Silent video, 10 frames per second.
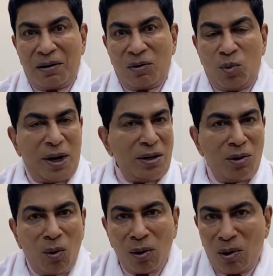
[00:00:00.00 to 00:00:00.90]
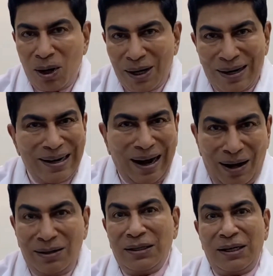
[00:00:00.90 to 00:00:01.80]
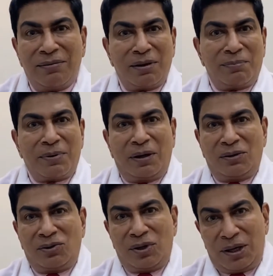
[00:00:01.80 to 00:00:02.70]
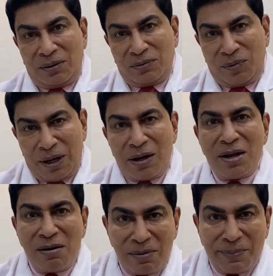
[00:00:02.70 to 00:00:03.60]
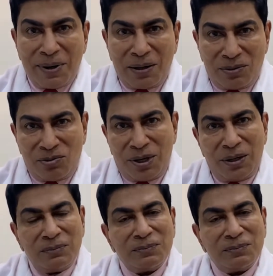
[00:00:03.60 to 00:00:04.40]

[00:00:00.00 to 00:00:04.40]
we're no longer an underdeveloped country, we're a developed country.